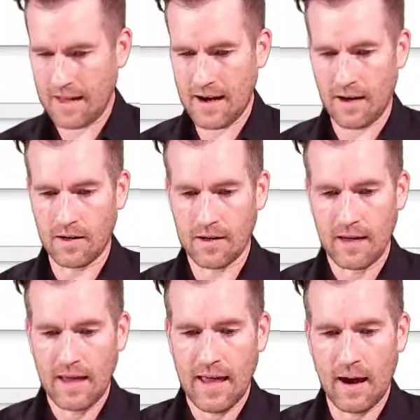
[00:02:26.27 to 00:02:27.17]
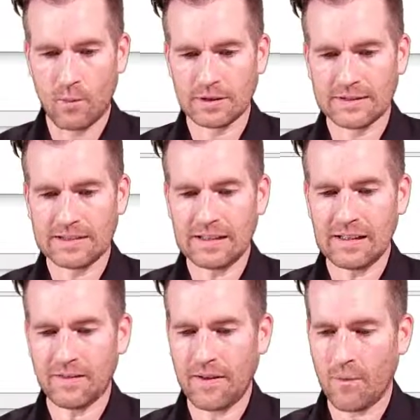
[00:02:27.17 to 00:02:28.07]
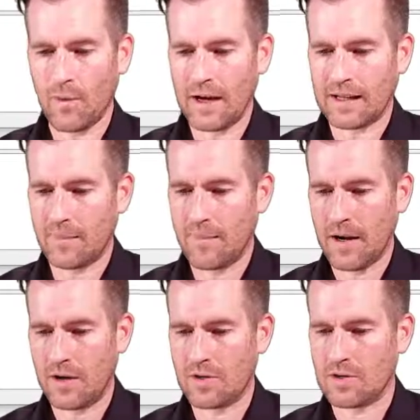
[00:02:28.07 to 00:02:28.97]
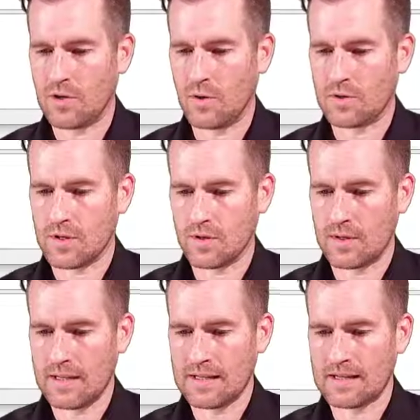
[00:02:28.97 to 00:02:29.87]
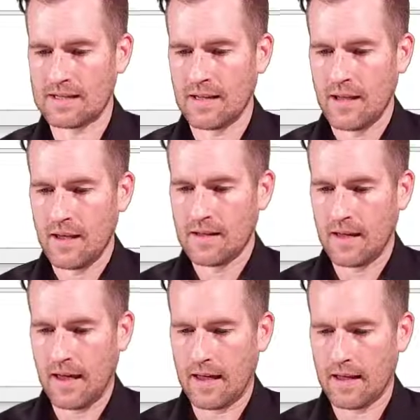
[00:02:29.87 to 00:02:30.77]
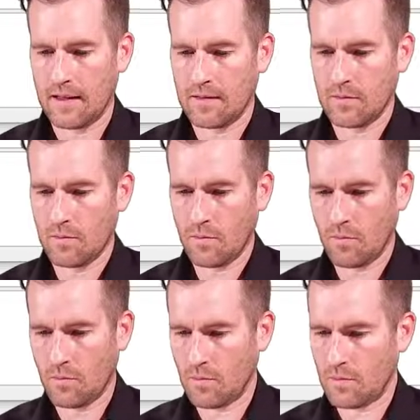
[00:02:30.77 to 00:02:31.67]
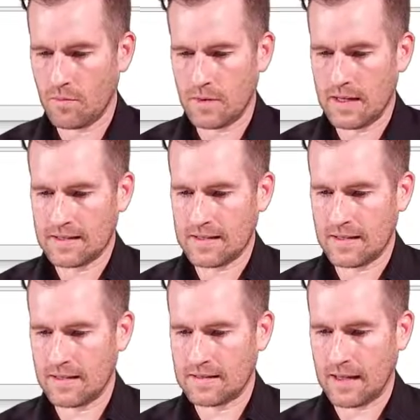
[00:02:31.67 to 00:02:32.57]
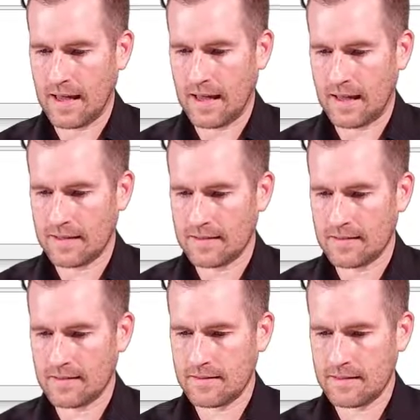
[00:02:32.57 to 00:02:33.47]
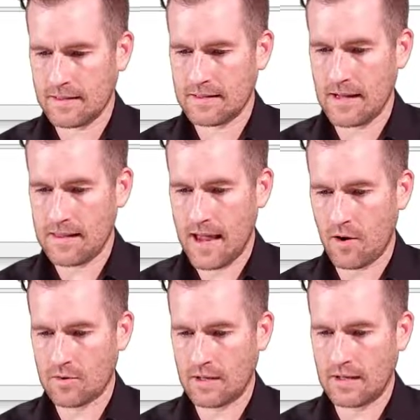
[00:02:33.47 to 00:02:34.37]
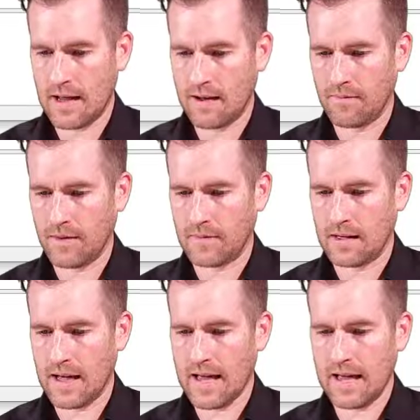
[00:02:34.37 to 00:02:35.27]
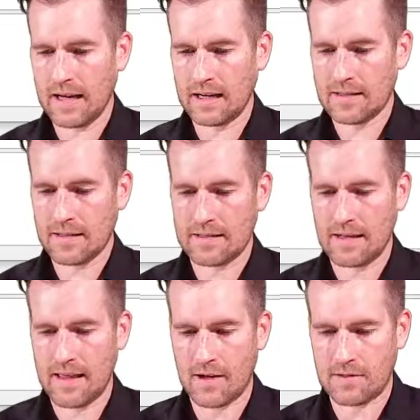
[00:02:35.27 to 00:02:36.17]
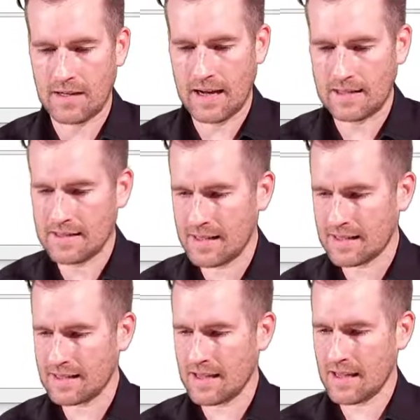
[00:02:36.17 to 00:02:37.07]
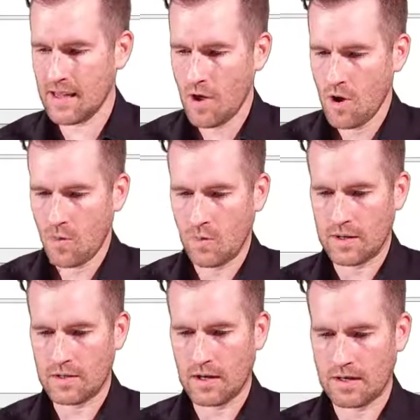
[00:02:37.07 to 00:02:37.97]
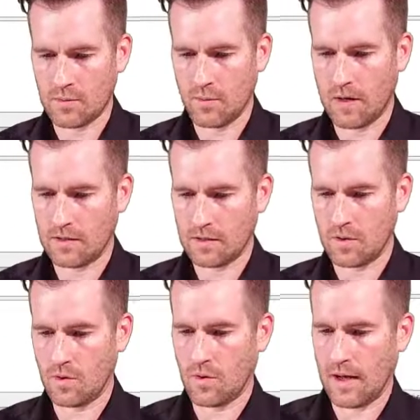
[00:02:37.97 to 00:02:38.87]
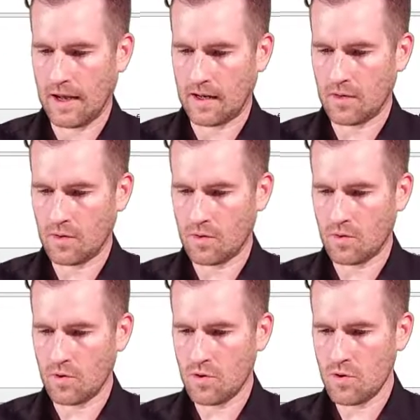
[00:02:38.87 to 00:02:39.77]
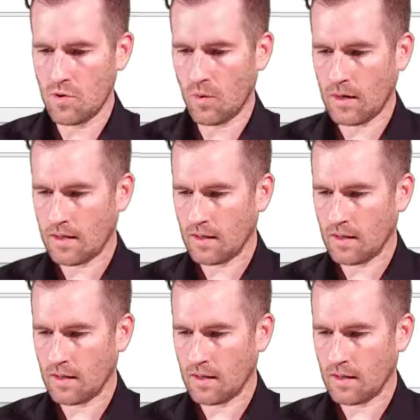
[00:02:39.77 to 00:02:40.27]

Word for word: there. And we'll see if it, what it compares to. So this is uh, this is uh, 60,959, 60,960. We just went to a new